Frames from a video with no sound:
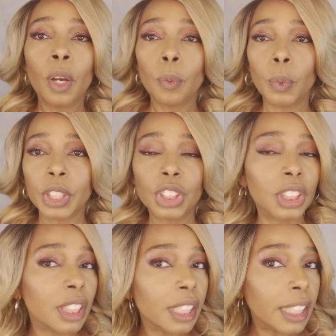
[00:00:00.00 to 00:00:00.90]

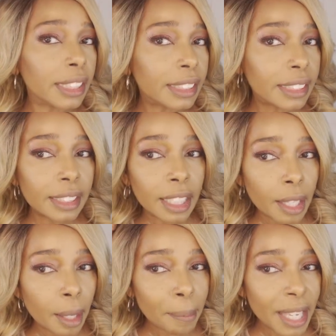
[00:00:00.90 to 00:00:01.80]
which is,
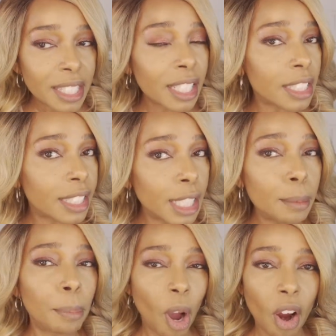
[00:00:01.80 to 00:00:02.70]
it, it makes it a
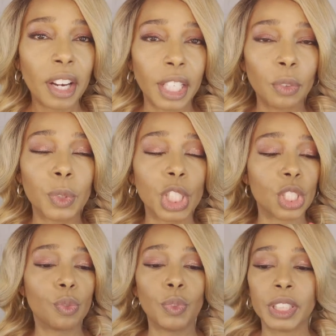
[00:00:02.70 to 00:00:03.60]
deep parting, which
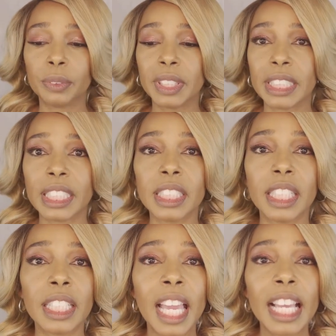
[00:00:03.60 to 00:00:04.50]
is really, really
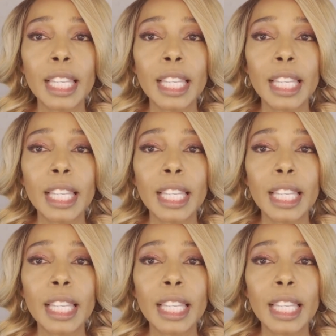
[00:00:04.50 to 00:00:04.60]
good.